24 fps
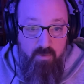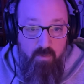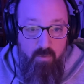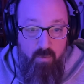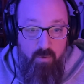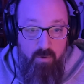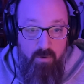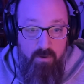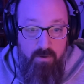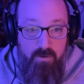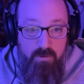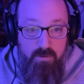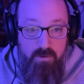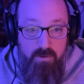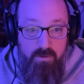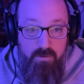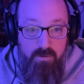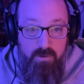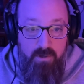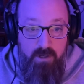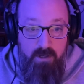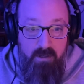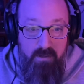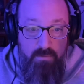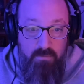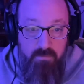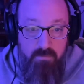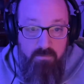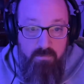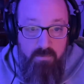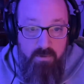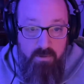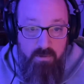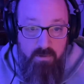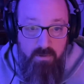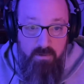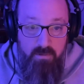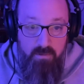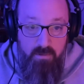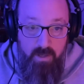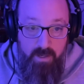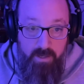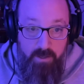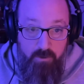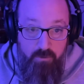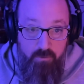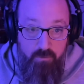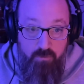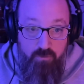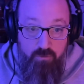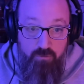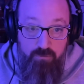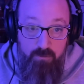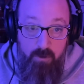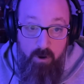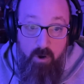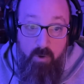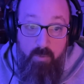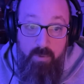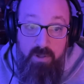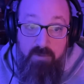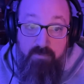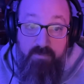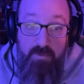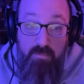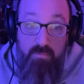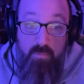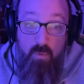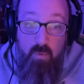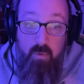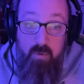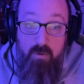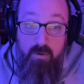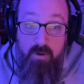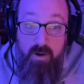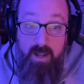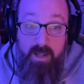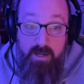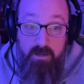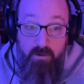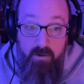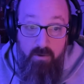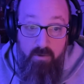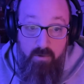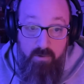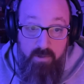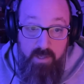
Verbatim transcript: or you can like grow even more and go,